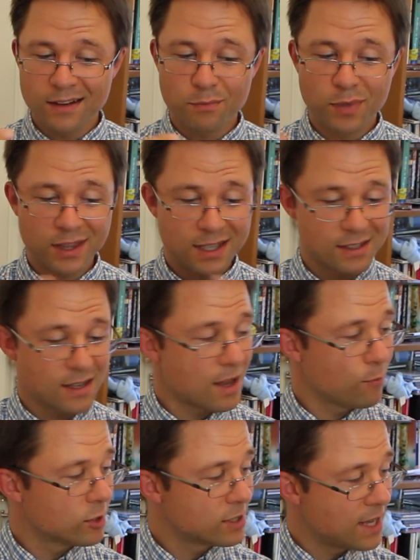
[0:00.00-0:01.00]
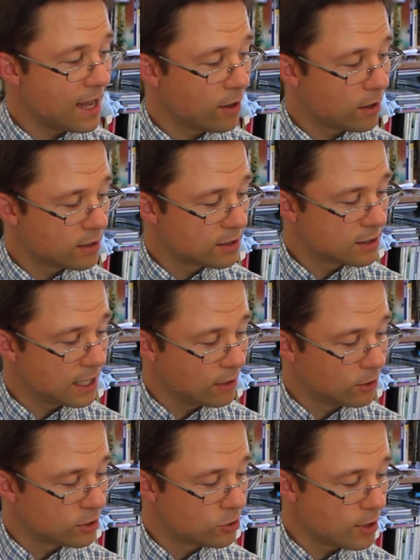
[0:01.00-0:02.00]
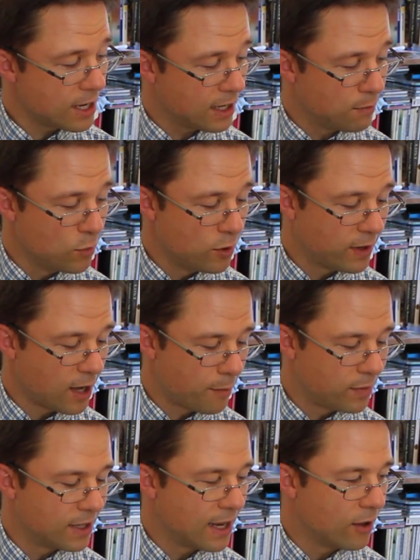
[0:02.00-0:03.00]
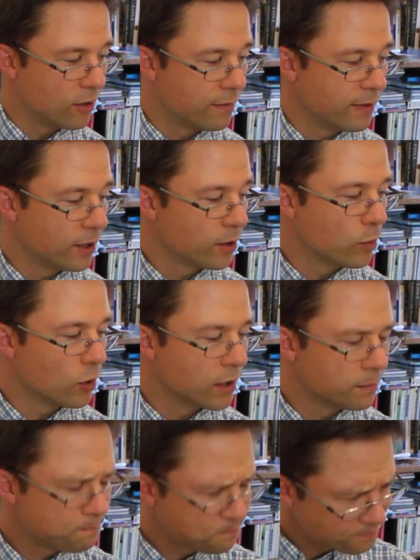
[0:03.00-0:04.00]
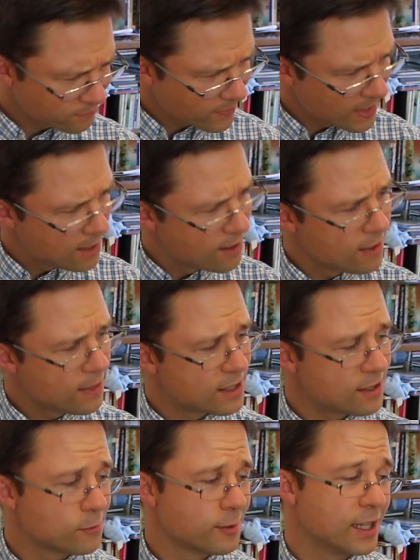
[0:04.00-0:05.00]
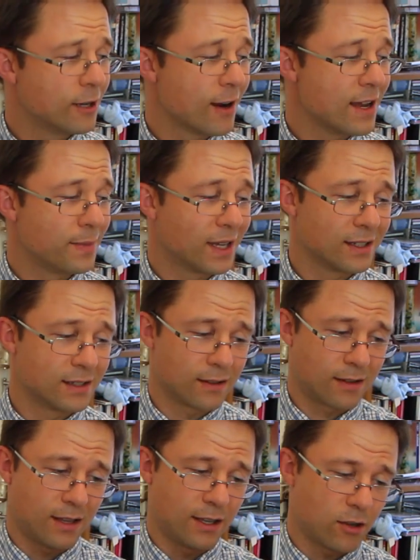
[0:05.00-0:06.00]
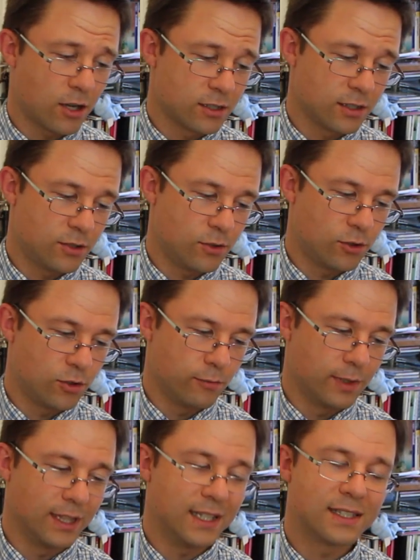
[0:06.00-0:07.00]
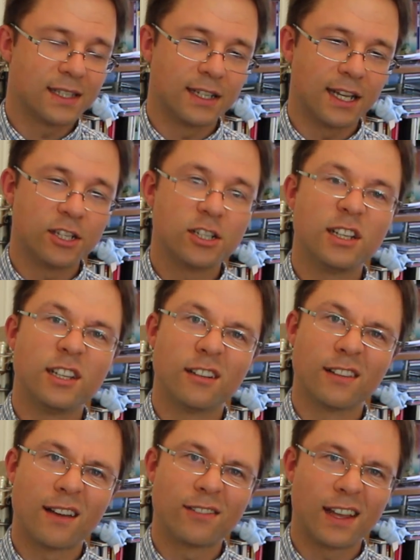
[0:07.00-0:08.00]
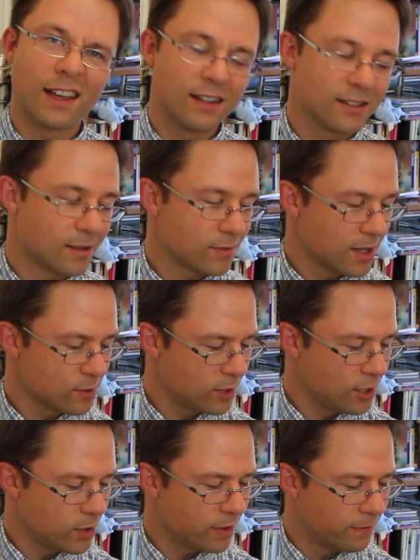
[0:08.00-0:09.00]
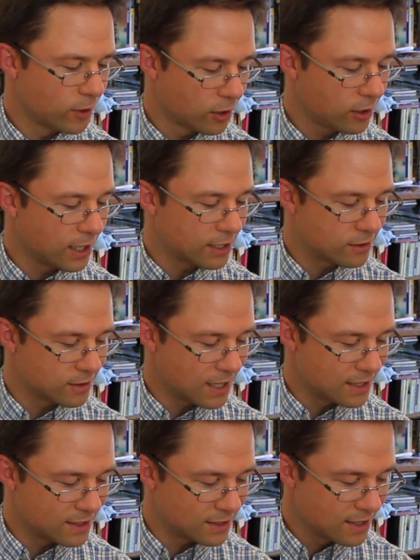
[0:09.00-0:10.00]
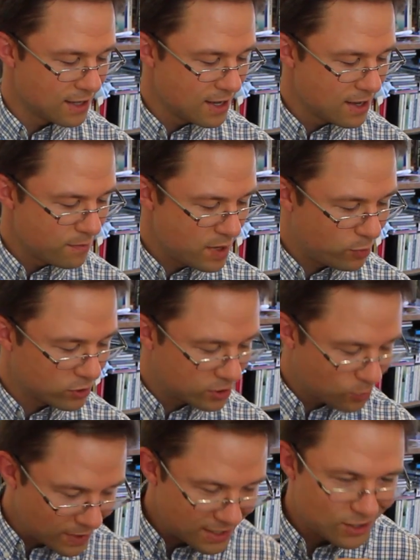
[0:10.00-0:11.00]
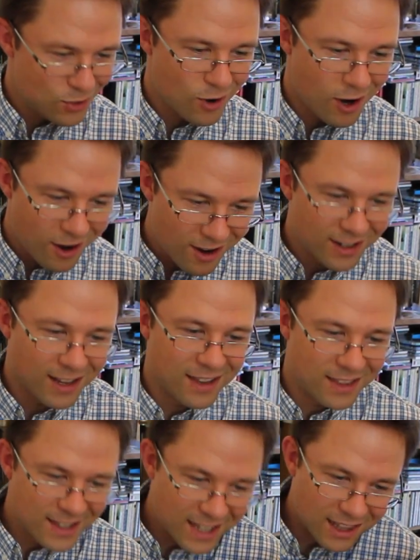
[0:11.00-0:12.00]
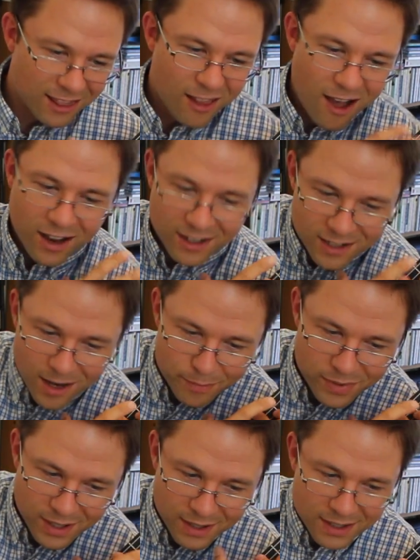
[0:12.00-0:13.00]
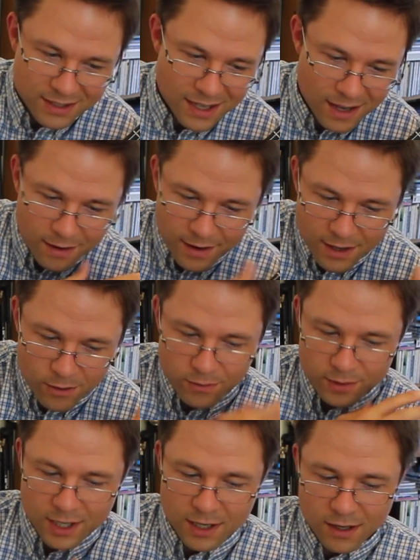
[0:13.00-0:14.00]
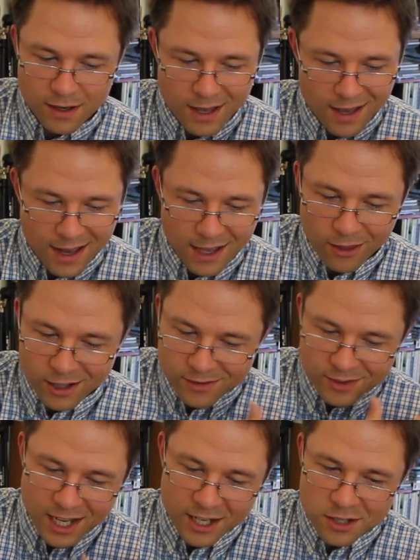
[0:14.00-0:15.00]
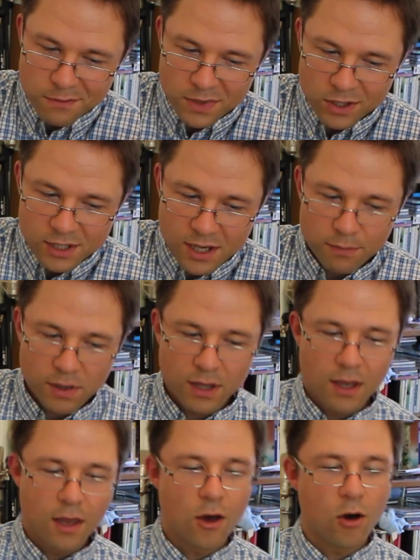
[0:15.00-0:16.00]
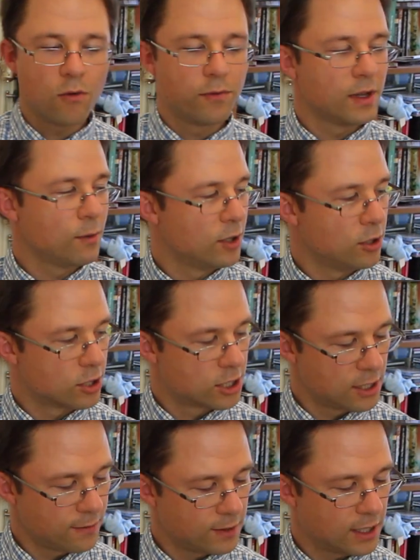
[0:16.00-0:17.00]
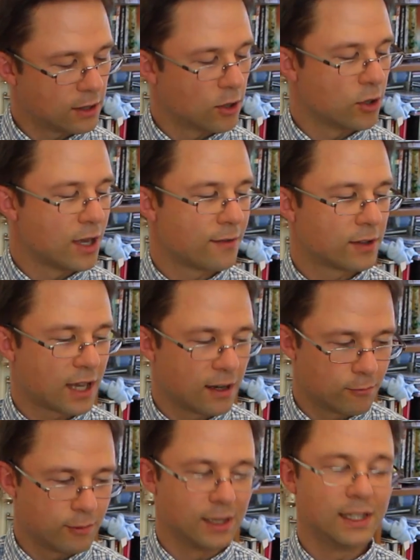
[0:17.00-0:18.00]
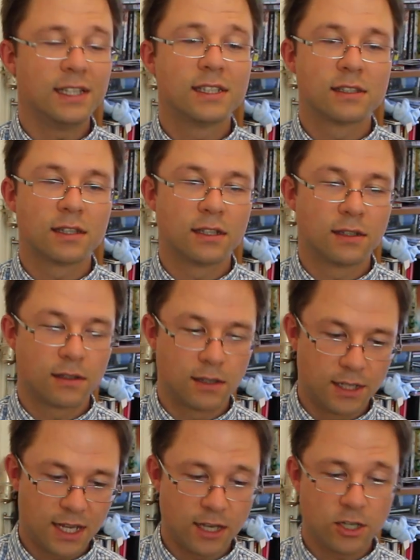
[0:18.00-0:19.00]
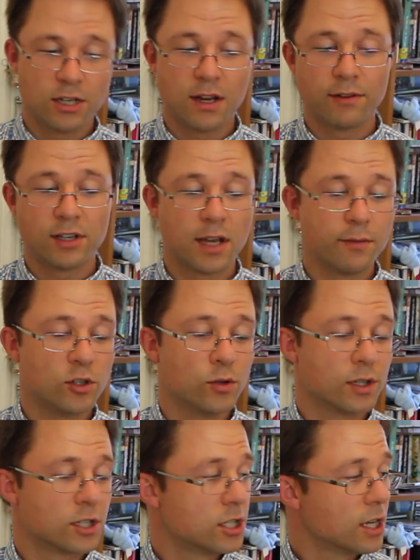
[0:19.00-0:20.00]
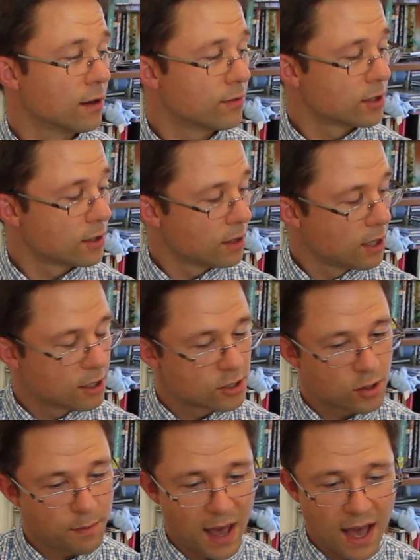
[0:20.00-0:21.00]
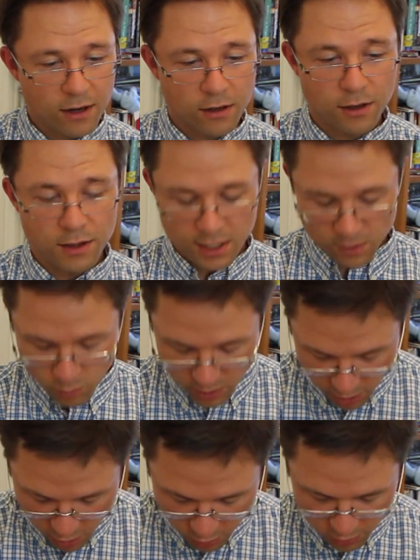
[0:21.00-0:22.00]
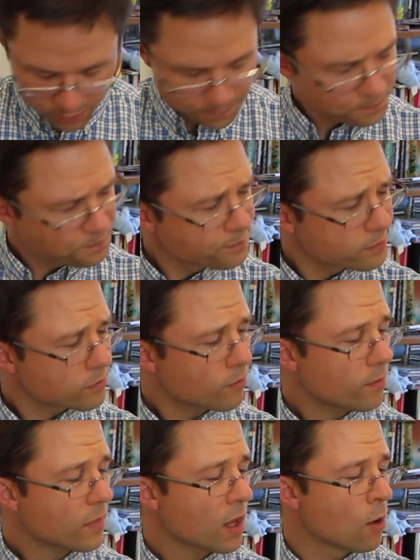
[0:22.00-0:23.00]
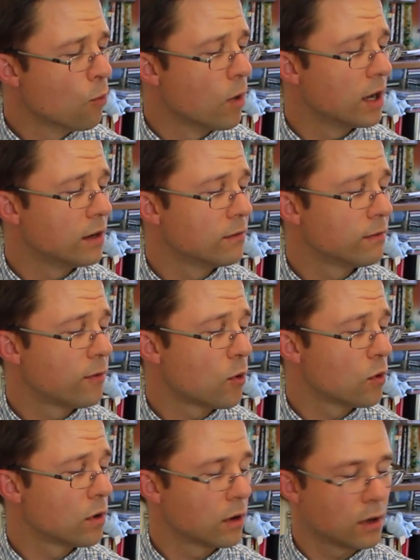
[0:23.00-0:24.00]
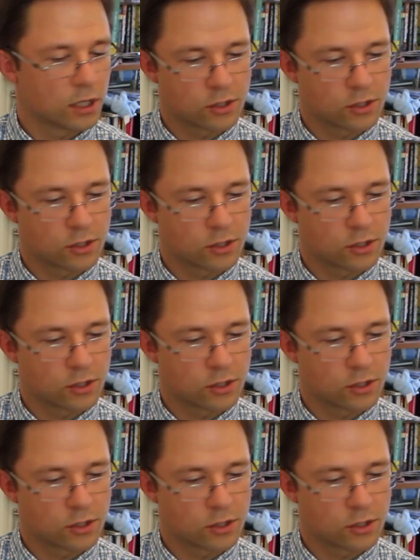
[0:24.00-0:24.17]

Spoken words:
but this time we're staying on a single string and moving up and down the fingerboard. This is really great because it causes you to release the tension in your left hand. Sometimes when you're doing vertical exercises, people squeeze too hard and then they get locked up in this area over here and lots of tension builds up. Hopefully when you're shifting though, you have to kind of release the tension every time you do a shift. So the pattern on this one goes 1, 4,